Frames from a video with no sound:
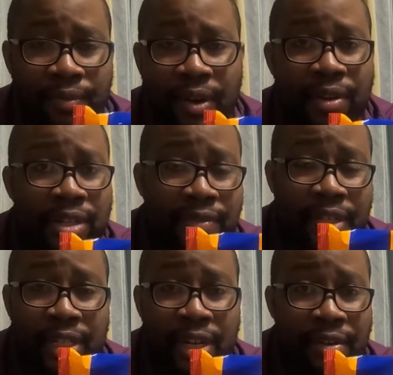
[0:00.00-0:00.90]
various
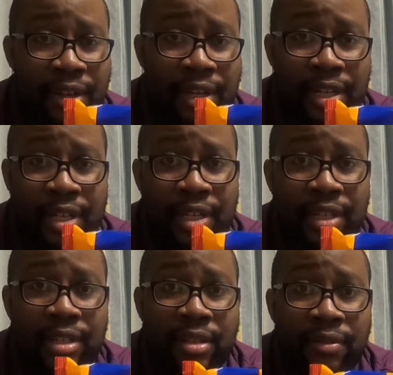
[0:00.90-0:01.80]
vegetarian dishes
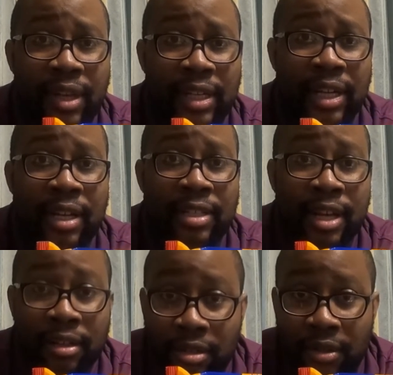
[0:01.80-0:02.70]
and stuff like that,
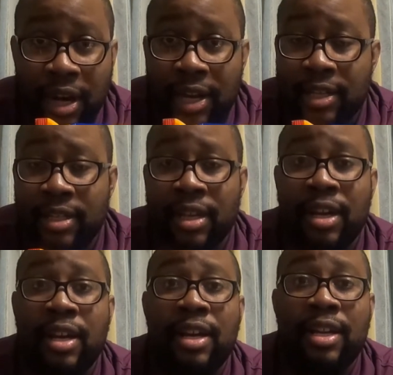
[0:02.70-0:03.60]
taco rice,
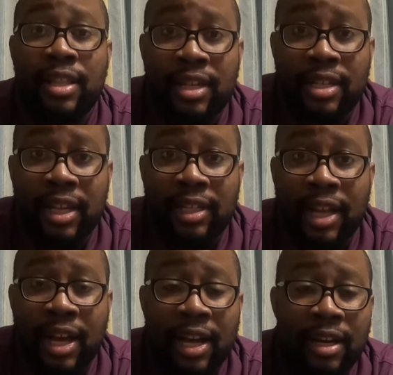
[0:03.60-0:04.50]
things like
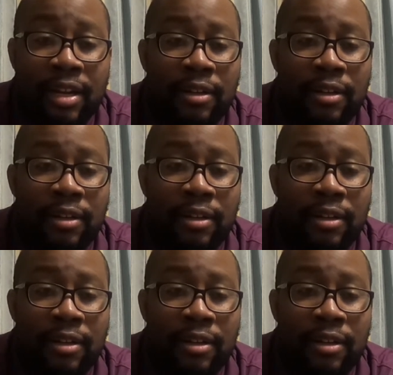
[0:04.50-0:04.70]
that.